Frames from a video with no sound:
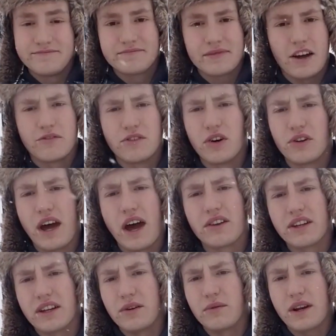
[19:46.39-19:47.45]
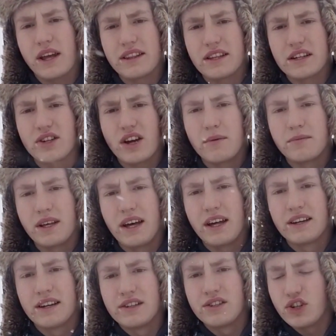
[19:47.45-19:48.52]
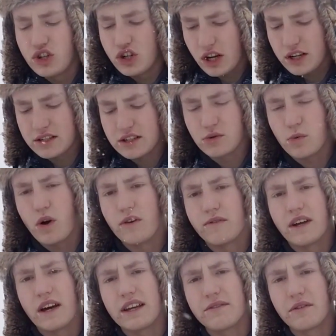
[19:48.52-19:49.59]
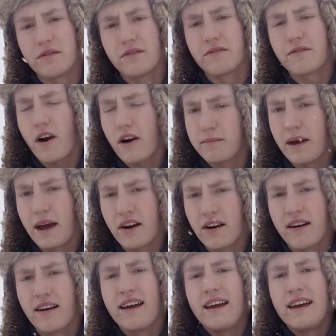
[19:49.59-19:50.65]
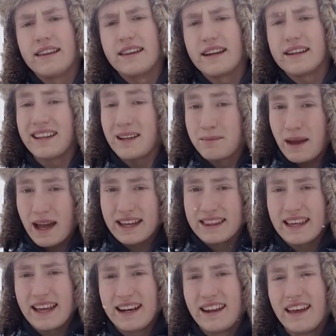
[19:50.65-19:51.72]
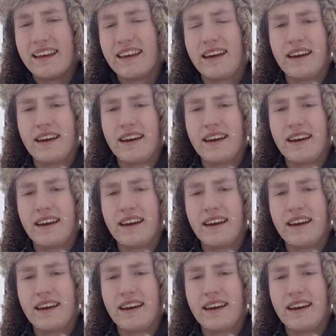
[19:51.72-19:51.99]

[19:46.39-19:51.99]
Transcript: I've no doubt that it would get the job done just as well, if not even far better than it did back then.